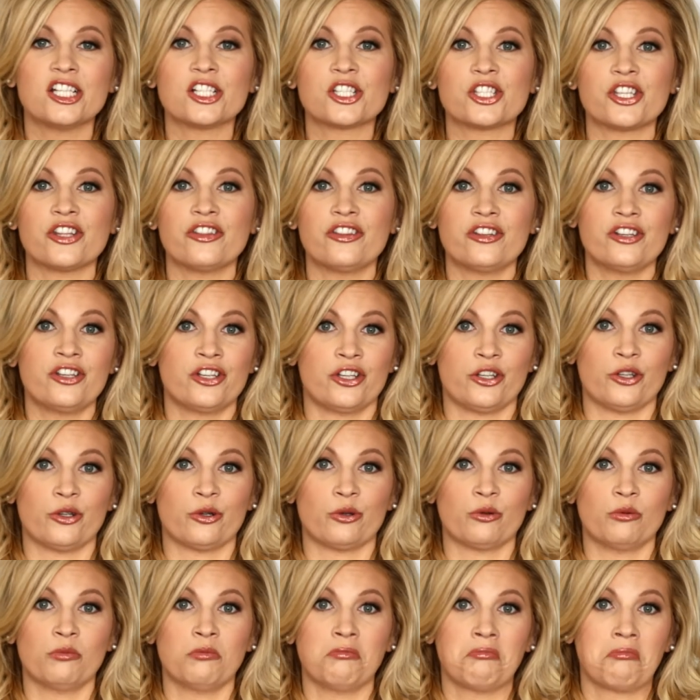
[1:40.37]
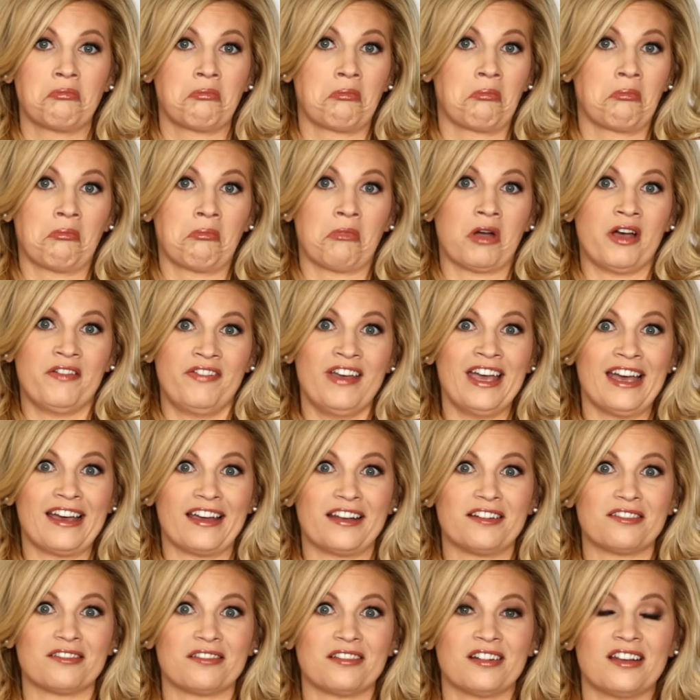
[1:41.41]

to the new event.